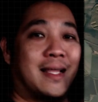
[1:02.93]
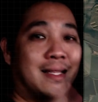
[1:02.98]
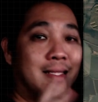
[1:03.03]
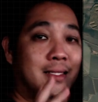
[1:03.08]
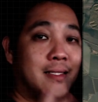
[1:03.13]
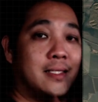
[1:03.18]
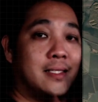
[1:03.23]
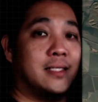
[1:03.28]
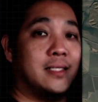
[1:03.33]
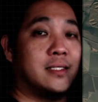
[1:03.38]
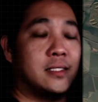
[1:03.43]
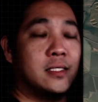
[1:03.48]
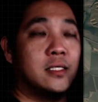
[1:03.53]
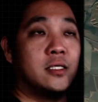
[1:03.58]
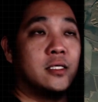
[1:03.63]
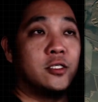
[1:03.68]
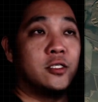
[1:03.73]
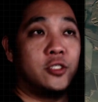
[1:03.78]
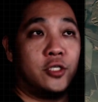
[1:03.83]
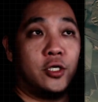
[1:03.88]
this
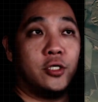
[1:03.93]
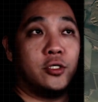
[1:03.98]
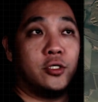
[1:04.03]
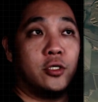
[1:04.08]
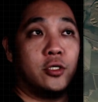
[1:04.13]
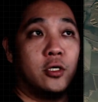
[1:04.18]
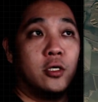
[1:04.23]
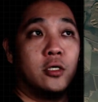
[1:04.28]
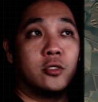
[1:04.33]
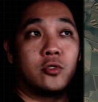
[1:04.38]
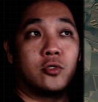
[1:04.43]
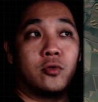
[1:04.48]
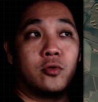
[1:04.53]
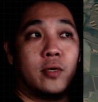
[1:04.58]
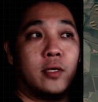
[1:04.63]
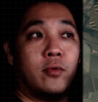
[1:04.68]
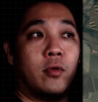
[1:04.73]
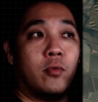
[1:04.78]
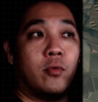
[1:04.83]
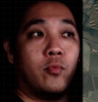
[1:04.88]
change. So
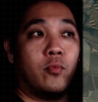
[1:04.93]
anyway,